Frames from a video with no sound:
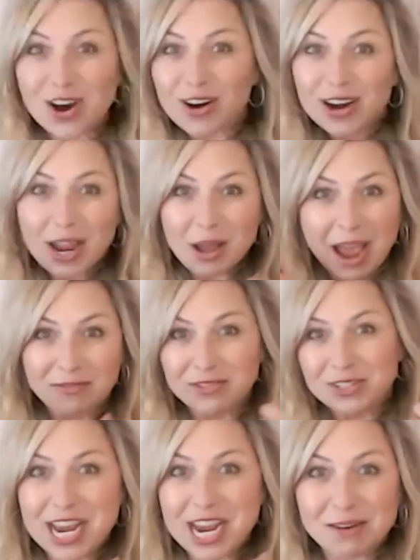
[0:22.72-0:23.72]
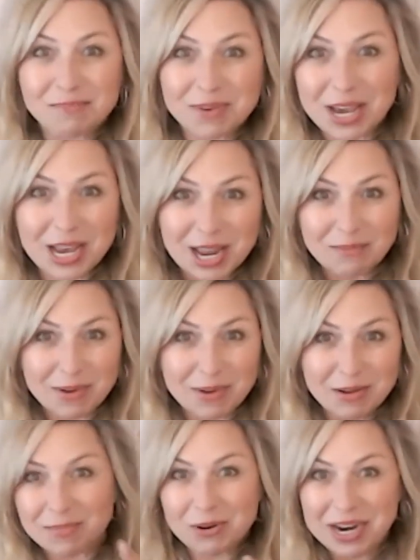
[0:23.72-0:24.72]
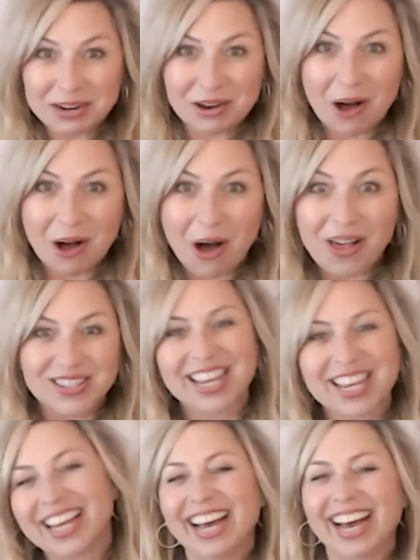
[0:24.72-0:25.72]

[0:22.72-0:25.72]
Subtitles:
sorry, I have to eat because I'm in between calls.